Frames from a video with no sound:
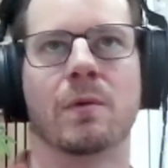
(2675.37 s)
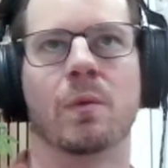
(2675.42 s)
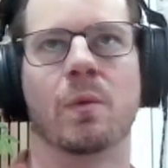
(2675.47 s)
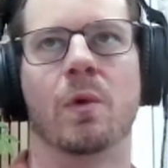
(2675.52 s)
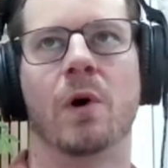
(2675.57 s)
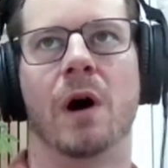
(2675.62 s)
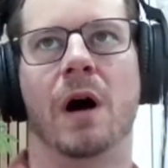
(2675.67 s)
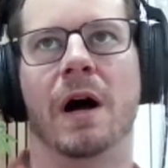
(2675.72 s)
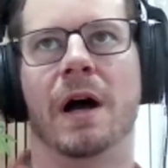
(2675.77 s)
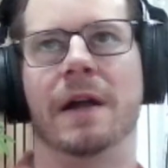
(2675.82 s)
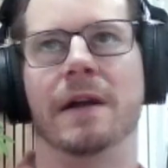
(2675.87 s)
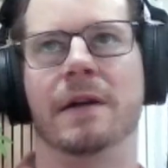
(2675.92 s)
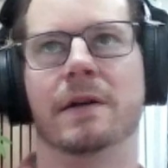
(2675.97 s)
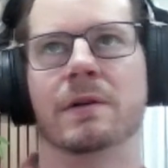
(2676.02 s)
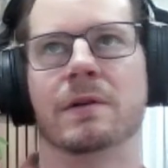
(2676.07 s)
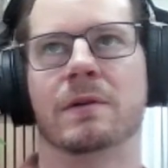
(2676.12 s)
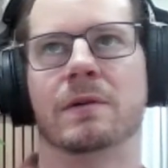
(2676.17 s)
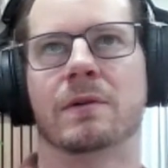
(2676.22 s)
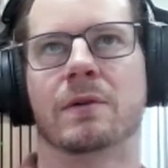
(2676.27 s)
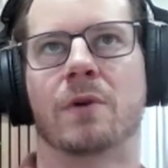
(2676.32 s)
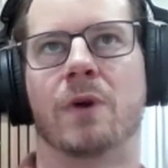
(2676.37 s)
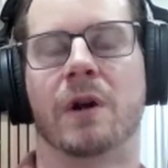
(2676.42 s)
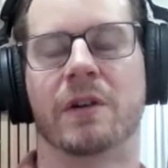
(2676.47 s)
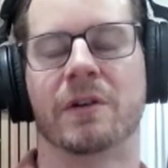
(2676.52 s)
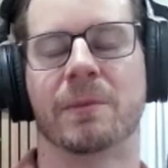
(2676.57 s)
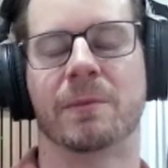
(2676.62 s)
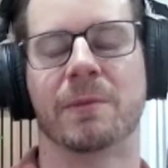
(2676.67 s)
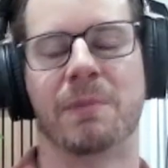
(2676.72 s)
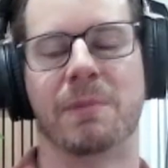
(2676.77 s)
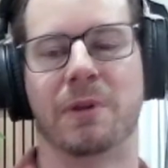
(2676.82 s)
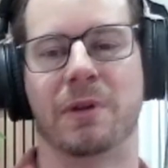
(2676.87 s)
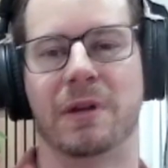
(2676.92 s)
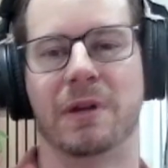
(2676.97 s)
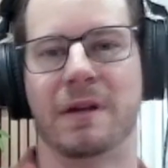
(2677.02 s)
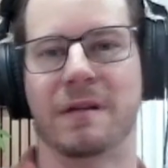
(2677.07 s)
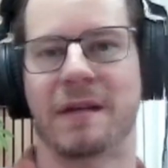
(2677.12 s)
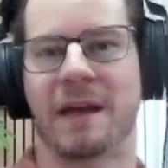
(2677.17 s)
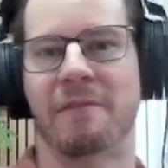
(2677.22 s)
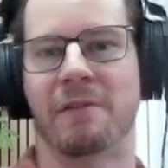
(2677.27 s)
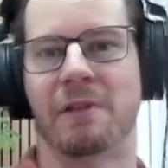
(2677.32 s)
One, quantum computing
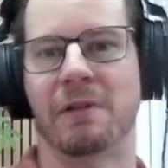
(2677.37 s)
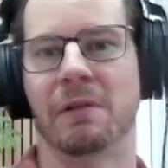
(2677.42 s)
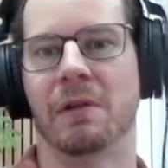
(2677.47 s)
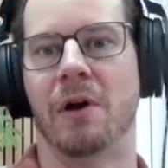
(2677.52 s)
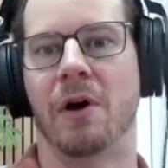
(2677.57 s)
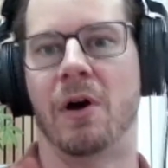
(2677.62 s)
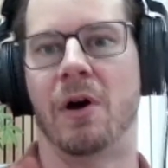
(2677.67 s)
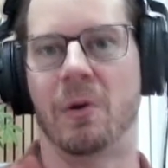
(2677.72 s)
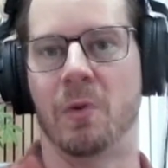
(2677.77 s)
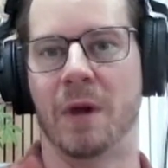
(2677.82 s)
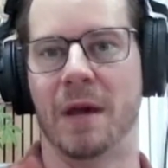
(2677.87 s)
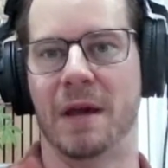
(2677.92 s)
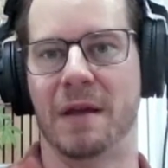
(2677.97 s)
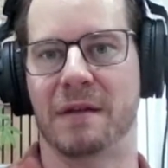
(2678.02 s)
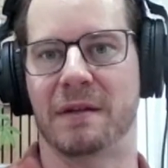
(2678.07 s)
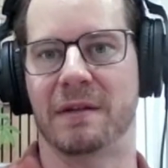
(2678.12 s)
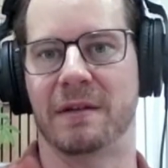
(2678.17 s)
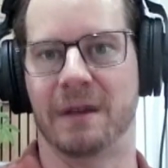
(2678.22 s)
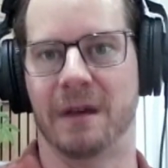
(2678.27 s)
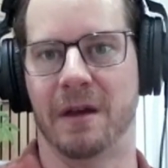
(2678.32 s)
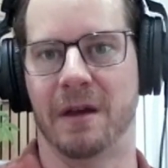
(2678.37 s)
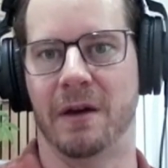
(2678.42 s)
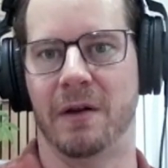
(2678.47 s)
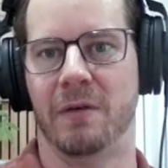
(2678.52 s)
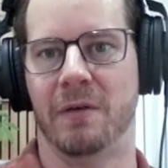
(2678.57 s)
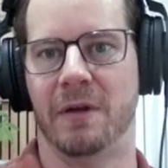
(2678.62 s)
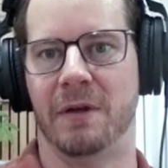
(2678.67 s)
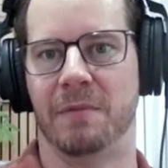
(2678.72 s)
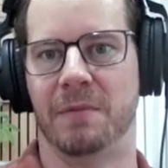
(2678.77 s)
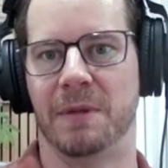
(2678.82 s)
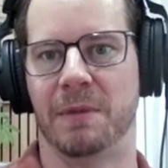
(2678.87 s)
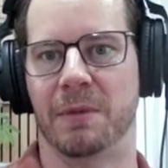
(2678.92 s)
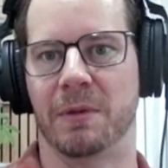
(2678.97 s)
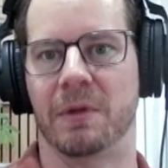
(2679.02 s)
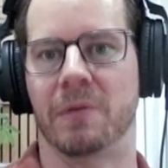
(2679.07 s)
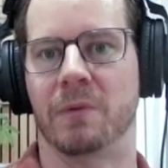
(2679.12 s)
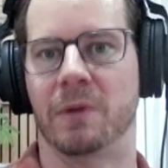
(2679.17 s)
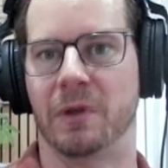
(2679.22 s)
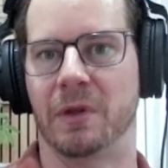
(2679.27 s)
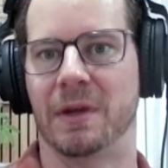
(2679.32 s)
does have a long ways to go, and people
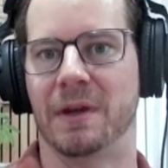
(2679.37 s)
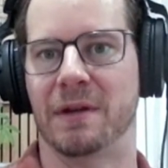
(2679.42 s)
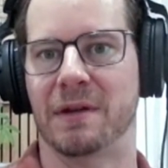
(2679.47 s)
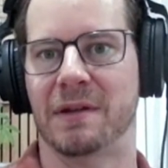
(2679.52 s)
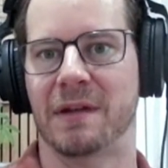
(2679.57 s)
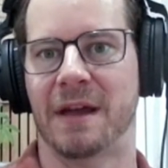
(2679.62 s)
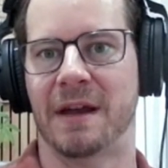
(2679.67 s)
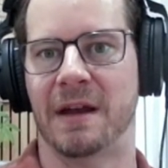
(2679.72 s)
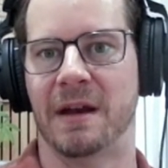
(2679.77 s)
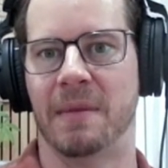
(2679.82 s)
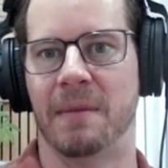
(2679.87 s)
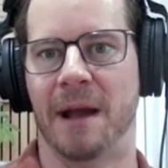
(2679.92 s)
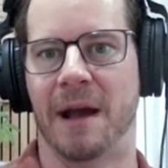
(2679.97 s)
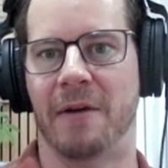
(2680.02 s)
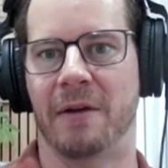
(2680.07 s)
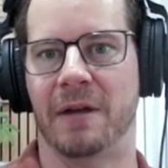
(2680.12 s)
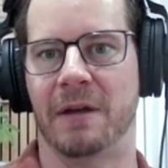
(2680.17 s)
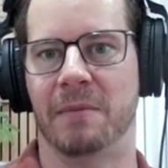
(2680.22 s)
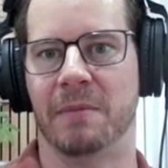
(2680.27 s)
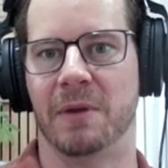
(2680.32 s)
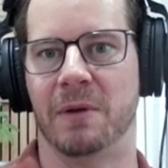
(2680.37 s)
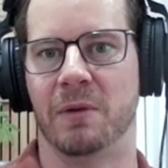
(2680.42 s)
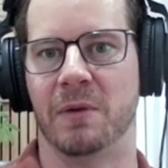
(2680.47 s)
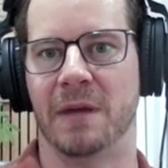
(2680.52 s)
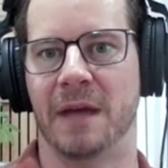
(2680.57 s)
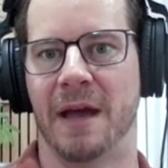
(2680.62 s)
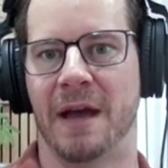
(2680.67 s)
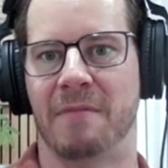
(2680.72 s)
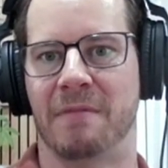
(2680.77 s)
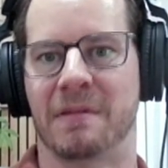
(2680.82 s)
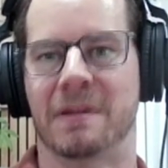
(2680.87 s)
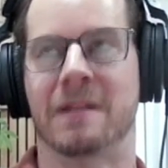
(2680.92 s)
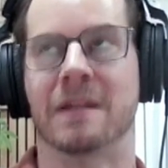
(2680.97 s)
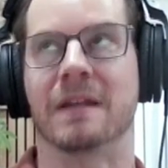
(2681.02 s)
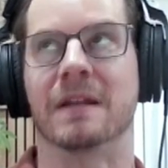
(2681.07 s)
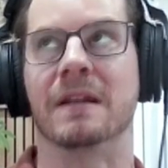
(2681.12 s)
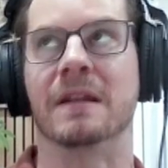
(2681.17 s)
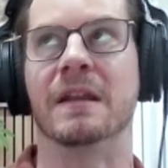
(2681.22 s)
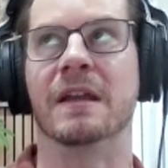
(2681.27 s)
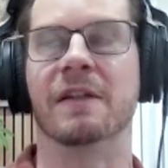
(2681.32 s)
are really excited about it, but we have
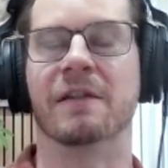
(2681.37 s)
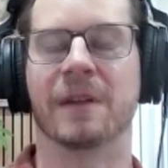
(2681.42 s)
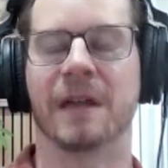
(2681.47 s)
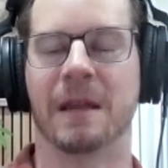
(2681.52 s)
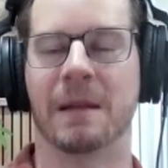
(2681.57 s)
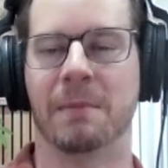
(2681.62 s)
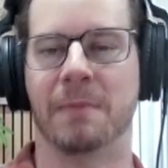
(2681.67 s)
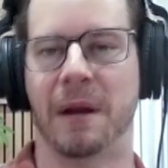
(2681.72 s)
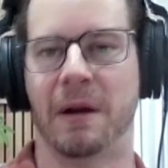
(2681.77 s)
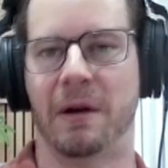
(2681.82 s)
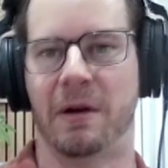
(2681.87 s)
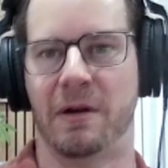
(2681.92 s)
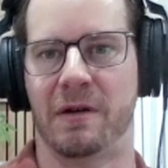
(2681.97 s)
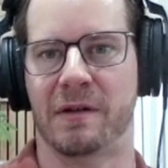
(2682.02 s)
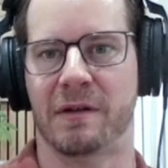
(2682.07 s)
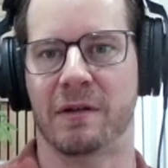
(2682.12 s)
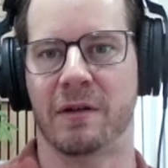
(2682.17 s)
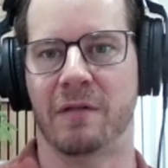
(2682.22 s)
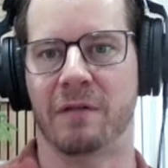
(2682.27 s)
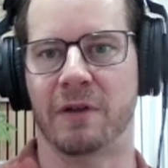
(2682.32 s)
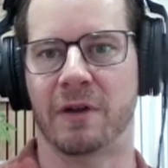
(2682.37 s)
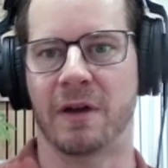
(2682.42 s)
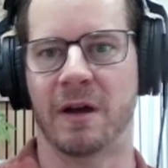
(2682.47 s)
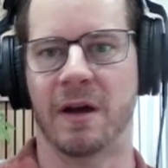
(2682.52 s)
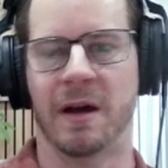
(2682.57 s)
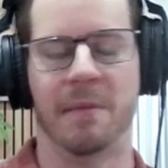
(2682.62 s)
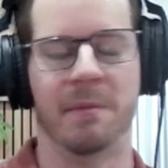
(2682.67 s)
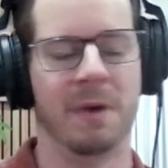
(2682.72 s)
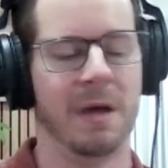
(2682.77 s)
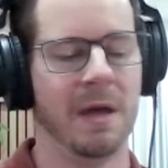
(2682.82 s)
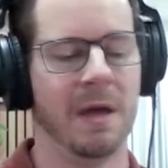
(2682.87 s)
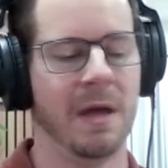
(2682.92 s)
significant barriers to overcome,